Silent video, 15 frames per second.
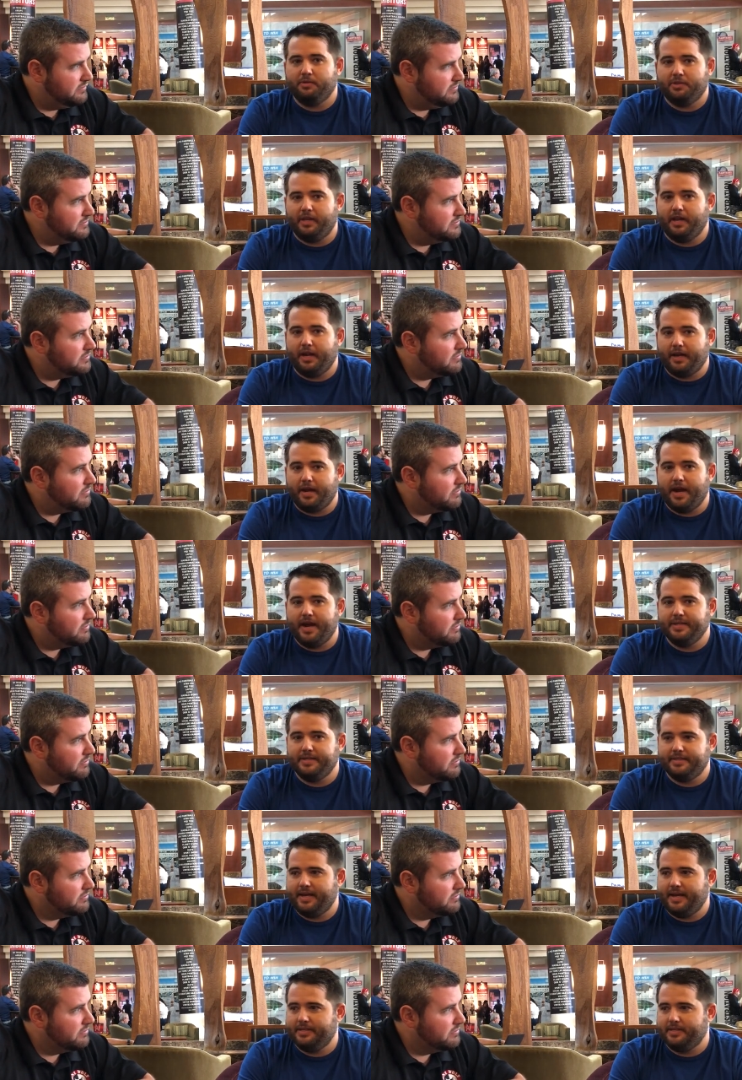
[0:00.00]
Speaker 1: with a lot of
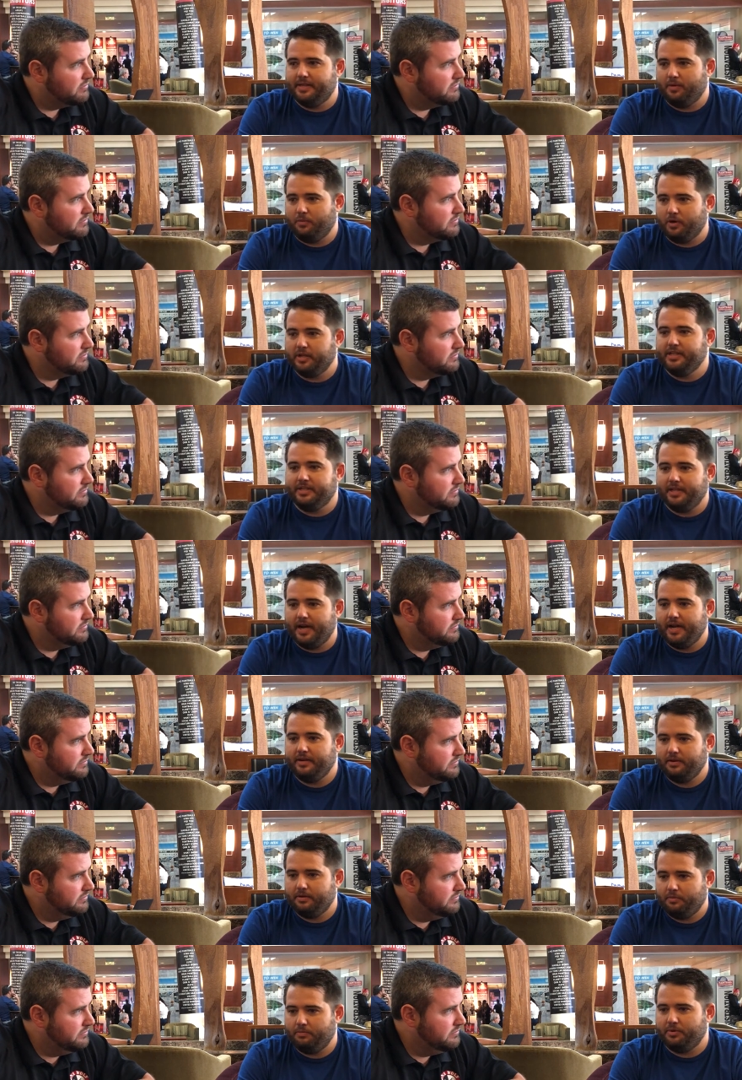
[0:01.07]
guys that uh, worked at
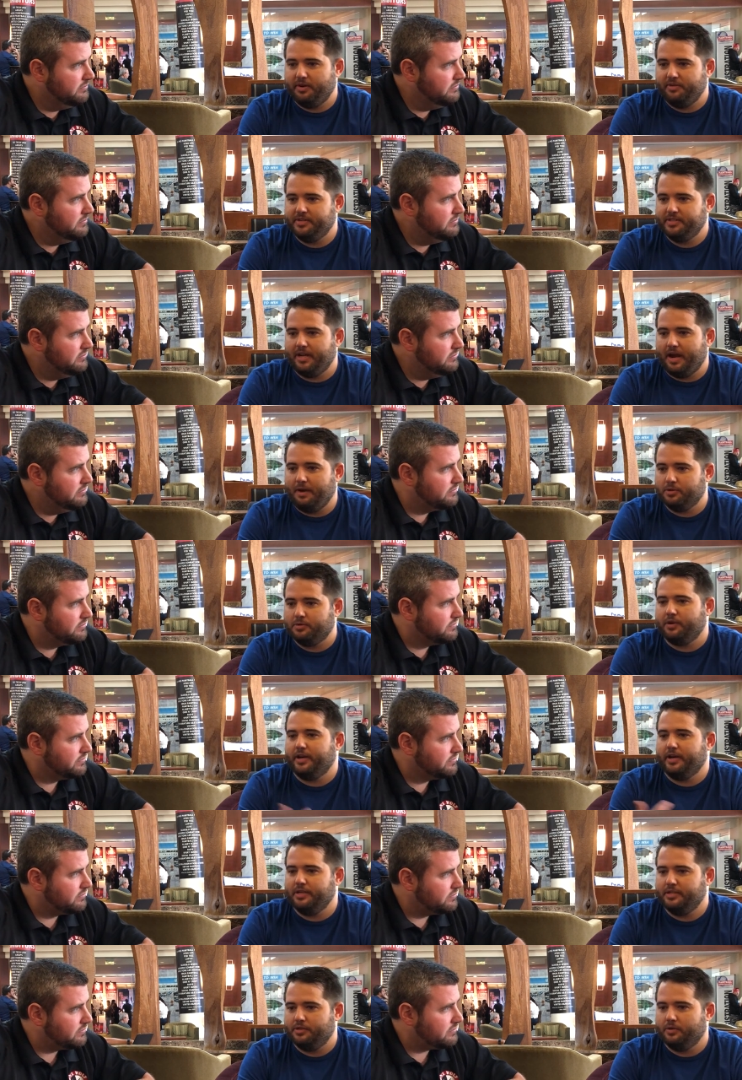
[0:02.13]
Dye. Previously, I was
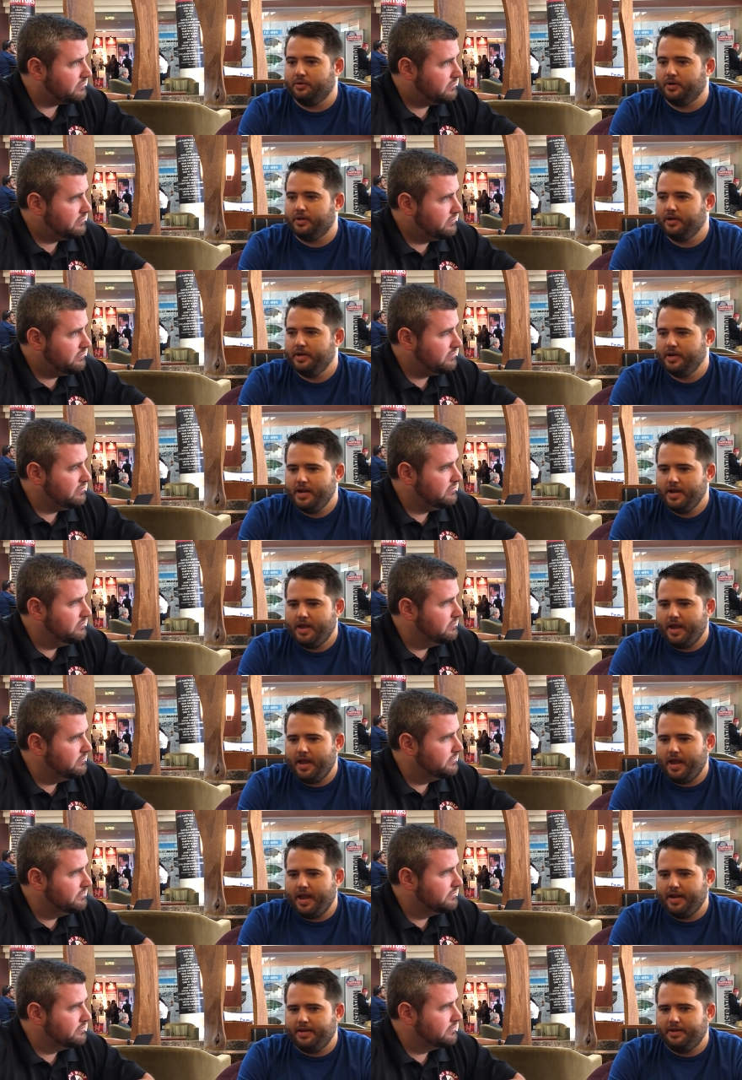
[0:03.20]
working at a store,
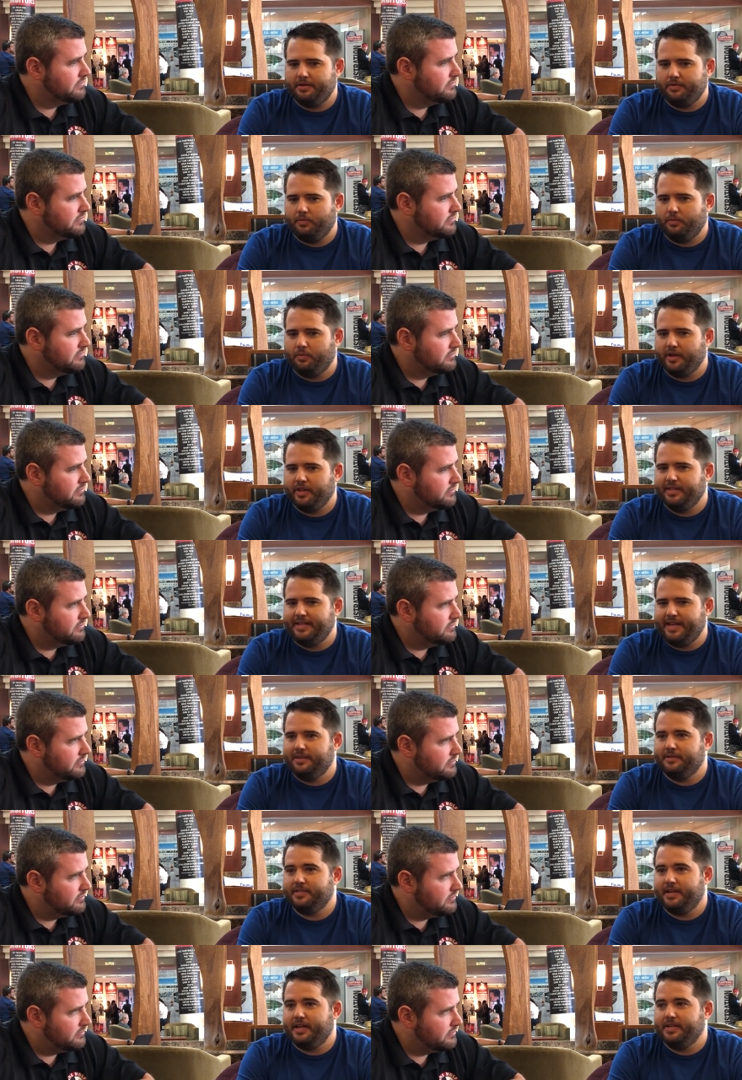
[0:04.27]
and one of the
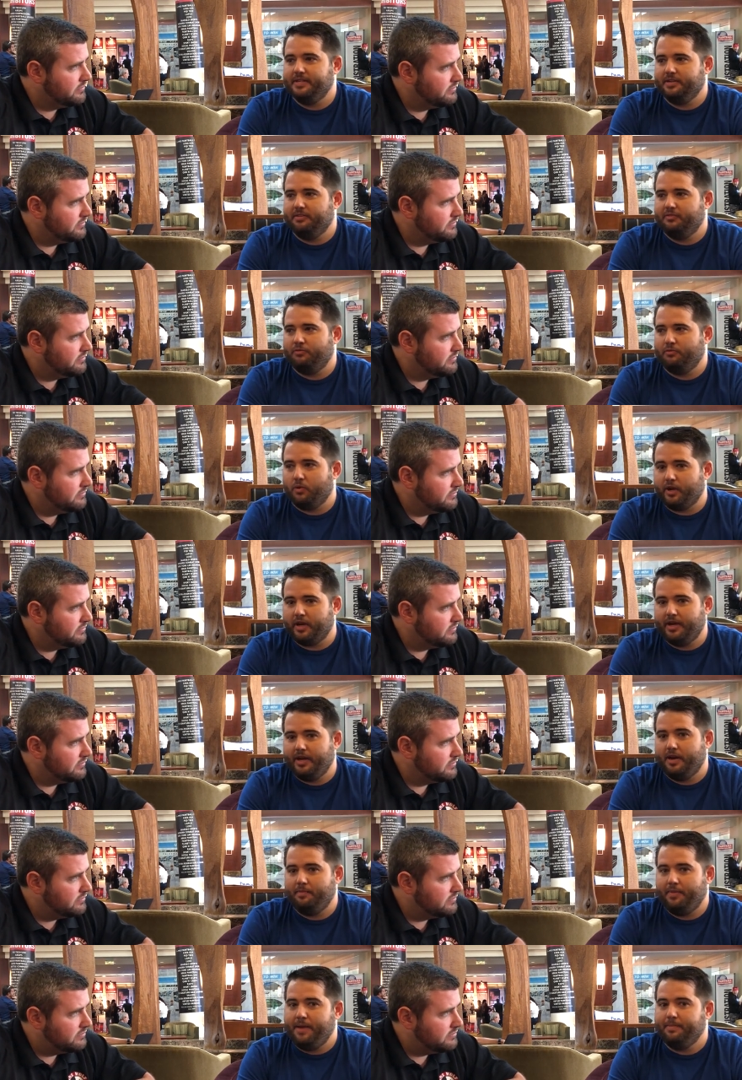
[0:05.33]
downsides of working
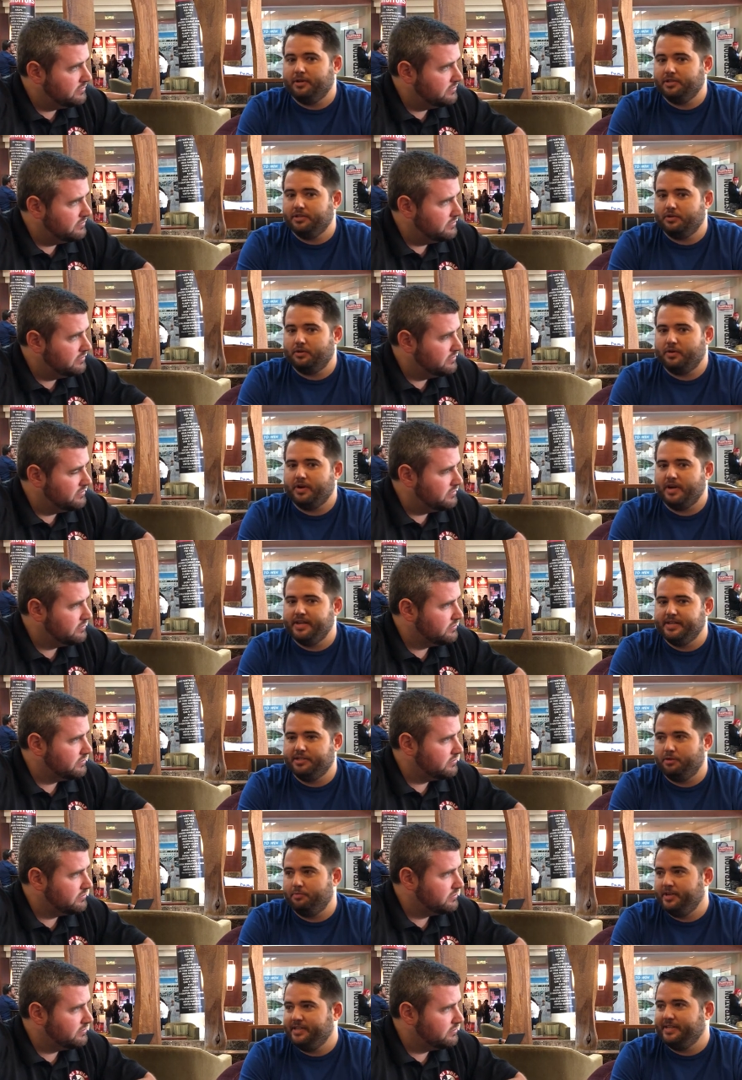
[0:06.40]
in a paintball store is
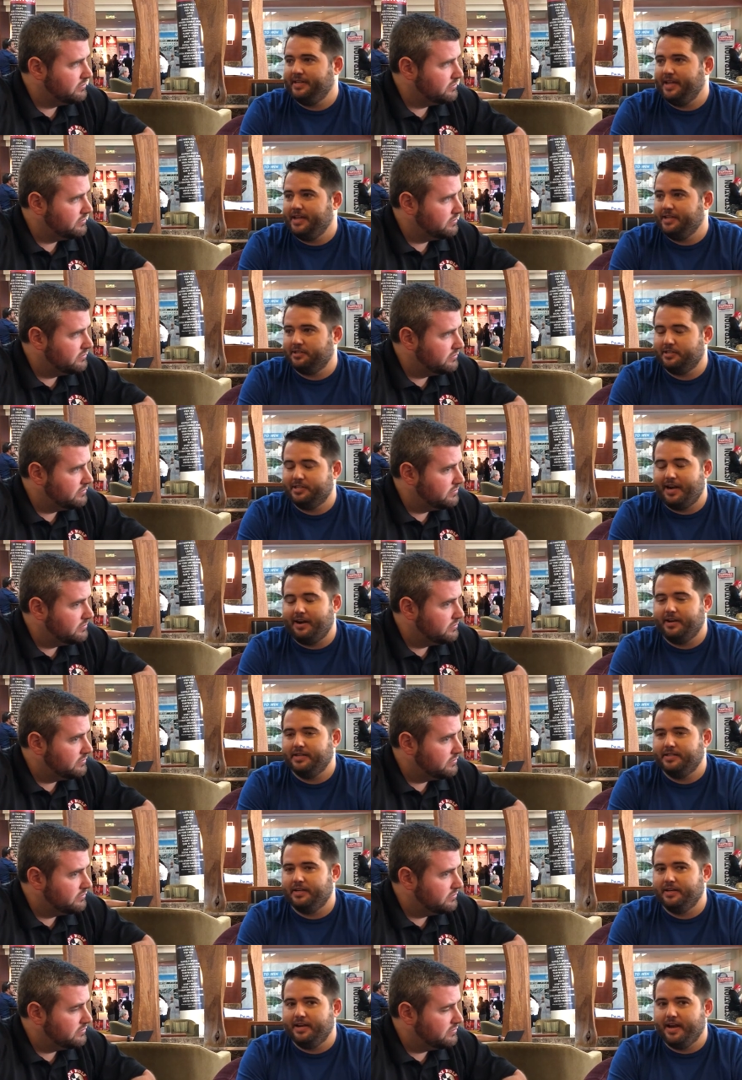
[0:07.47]
your busy days are Saturday,
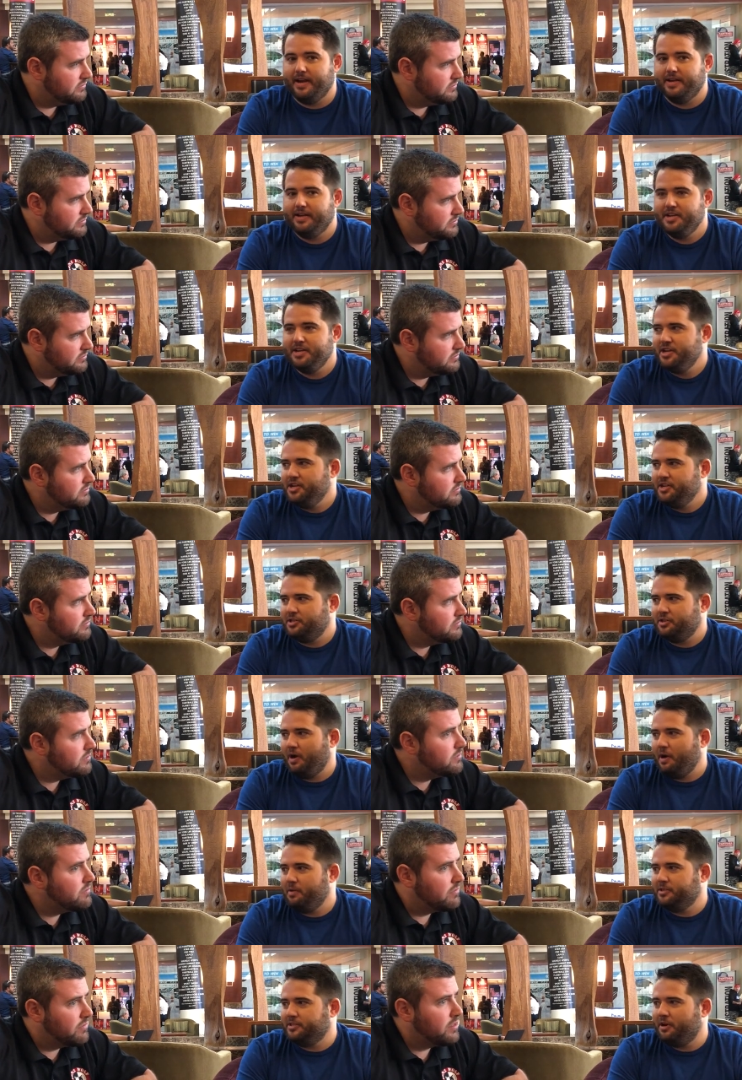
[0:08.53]
Sunday. So
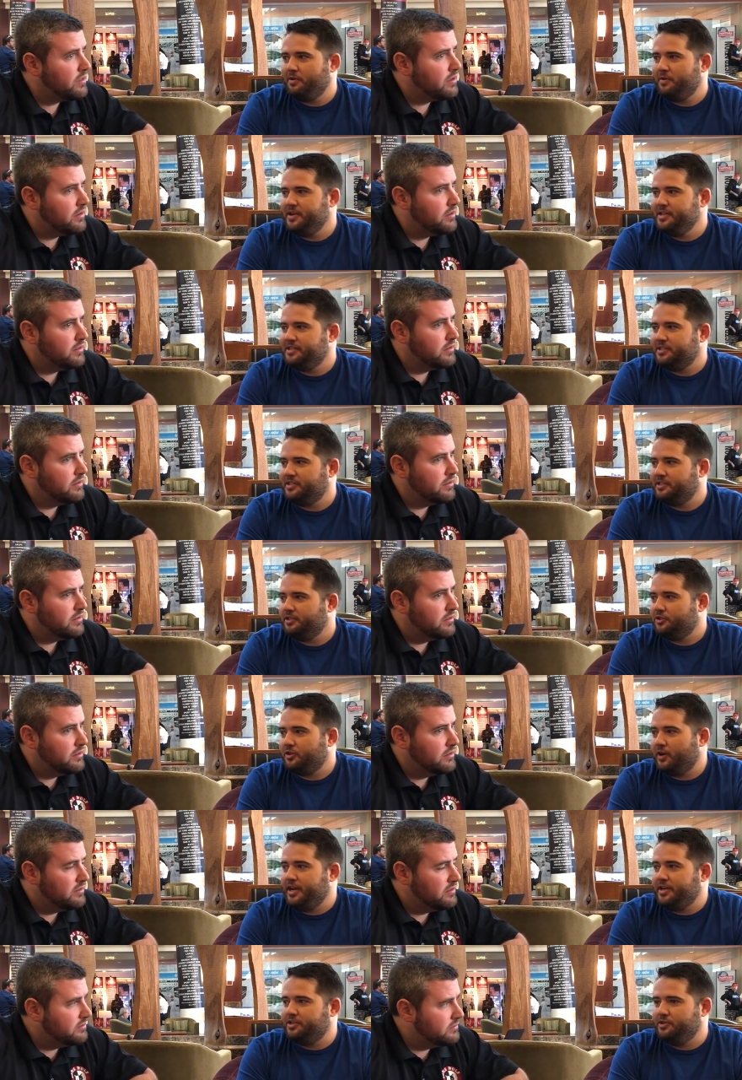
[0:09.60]
I was always
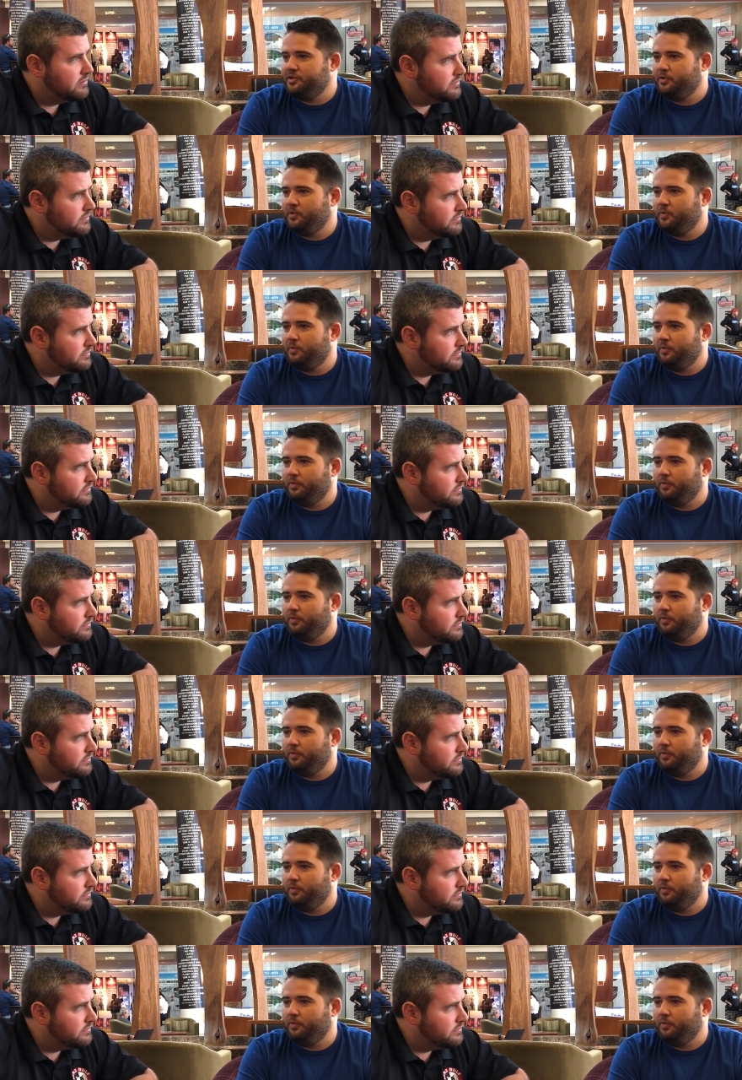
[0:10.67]
trying to